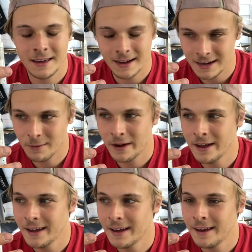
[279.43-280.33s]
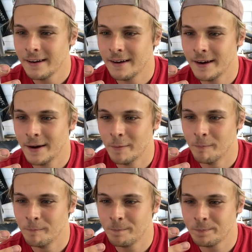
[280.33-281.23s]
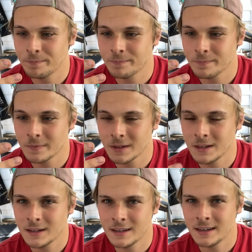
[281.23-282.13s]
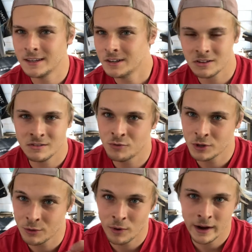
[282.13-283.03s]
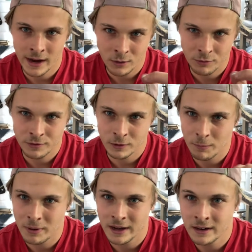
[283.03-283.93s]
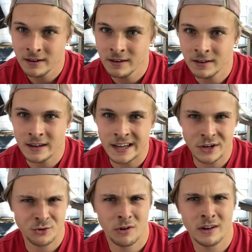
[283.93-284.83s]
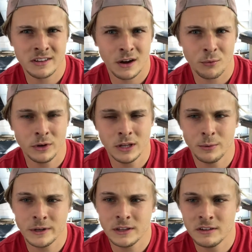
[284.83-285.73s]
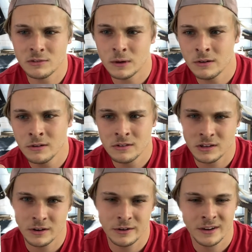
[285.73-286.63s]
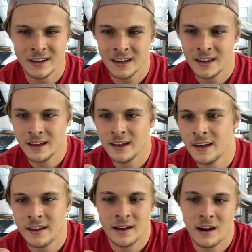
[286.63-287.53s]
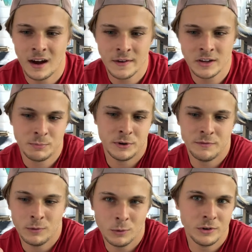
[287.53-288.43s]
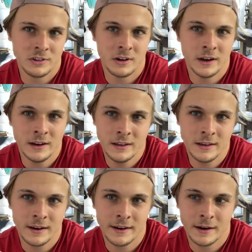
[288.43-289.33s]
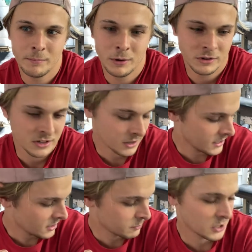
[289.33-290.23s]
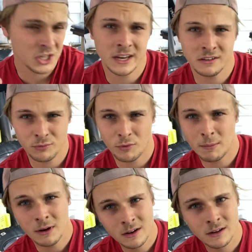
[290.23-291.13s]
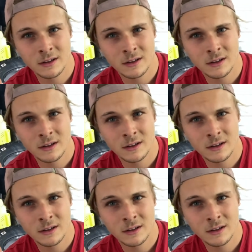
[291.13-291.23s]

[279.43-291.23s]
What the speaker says: Anyway, it doesn't really run out or fill the pen, and it dries out really quickly as well. So I think it's pretty flawed design, personally, especially against rubber.